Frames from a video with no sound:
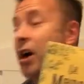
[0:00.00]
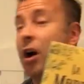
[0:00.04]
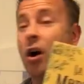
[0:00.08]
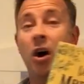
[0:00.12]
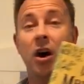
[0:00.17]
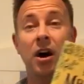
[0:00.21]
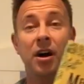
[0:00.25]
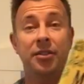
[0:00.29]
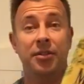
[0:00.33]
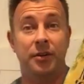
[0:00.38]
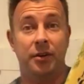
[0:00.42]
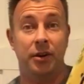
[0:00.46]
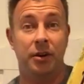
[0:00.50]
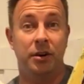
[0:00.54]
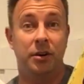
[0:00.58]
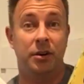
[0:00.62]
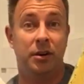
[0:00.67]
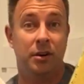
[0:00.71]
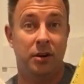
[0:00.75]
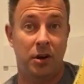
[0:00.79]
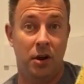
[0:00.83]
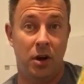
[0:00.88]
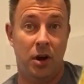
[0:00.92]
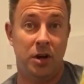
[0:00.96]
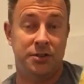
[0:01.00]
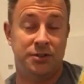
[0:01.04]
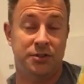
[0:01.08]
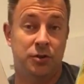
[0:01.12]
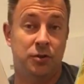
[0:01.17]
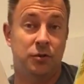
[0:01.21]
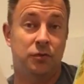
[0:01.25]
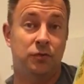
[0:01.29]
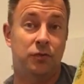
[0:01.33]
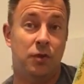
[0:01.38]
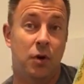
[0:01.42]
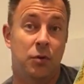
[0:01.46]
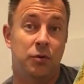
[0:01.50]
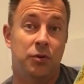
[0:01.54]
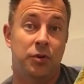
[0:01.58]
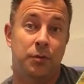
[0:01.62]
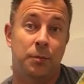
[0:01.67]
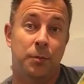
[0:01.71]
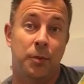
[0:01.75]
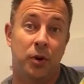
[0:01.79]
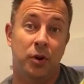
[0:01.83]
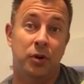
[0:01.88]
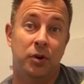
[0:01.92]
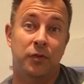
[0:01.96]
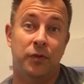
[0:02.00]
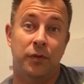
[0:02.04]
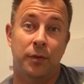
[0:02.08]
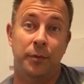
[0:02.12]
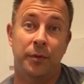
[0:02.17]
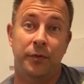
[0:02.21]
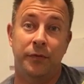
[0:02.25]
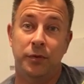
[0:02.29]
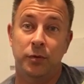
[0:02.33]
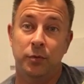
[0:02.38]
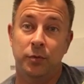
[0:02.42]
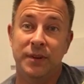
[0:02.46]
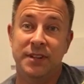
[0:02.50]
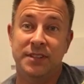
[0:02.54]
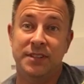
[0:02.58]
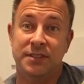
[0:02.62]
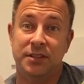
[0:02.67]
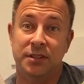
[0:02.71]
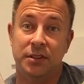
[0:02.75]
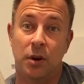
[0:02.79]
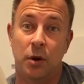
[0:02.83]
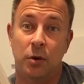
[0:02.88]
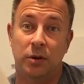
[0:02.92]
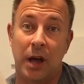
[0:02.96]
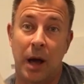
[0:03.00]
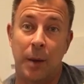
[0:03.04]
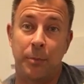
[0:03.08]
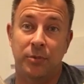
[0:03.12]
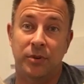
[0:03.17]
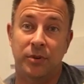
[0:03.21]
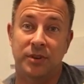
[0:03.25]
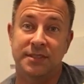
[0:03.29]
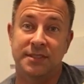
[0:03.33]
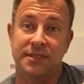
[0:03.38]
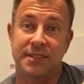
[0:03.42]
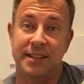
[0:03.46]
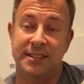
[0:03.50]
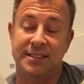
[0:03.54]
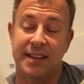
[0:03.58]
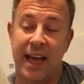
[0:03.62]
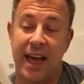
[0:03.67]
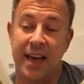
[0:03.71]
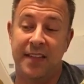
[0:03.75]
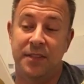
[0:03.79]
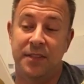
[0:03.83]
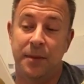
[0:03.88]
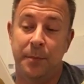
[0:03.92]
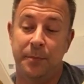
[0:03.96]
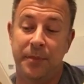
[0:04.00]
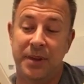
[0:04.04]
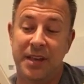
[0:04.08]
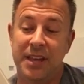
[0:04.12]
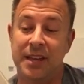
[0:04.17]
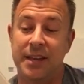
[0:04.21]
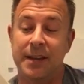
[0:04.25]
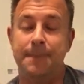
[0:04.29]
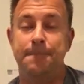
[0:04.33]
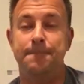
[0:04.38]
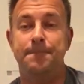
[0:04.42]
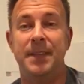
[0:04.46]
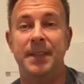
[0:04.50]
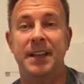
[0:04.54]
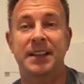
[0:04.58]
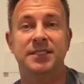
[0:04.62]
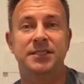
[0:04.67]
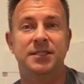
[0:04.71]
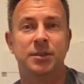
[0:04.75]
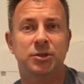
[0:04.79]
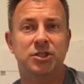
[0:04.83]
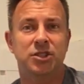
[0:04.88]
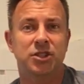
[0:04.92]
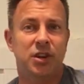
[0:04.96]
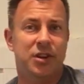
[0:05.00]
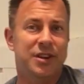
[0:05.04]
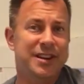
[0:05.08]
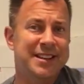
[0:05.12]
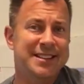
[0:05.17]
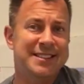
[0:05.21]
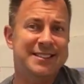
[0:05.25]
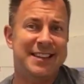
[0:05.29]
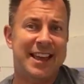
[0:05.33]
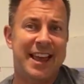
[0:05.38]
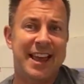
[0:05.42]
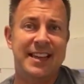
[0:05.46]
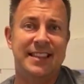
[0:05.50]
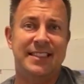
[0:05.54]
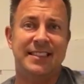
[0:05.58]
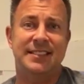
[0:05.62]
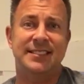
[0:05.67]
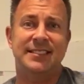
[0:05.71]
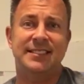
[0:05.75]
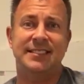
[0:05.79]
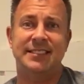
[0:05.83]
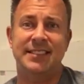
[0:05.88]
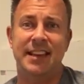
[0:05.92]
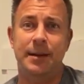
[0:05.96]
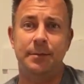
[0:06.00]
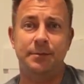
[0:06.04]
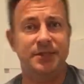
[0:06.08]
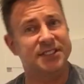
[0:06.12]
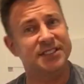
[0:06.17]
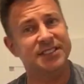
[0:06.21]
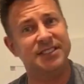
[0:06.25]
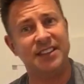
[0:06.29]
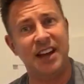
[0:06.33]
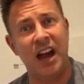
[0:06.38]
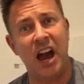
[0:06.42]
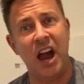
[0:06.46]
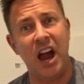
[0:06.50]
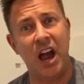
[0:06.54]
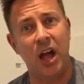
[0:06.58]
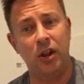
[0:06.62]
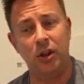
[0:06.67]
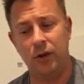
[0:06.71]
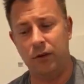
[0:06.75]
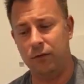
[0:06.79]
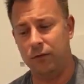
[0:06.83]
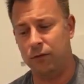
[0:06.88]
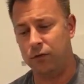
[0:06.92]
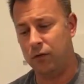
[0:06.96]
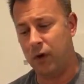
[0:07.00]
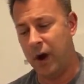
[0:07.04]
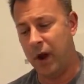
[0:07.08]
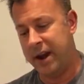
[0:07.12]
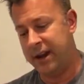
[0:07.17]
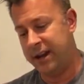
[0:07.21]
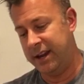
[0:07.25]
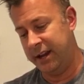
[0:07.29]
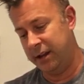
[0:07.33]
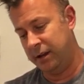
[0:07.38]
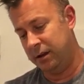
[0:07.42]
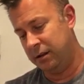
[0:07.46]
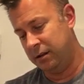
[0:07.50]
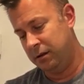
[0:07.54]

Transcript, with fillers: author also wrote the book from a few weeks ago, La Princesa and the Pea. And so it's going to take the same style of writing,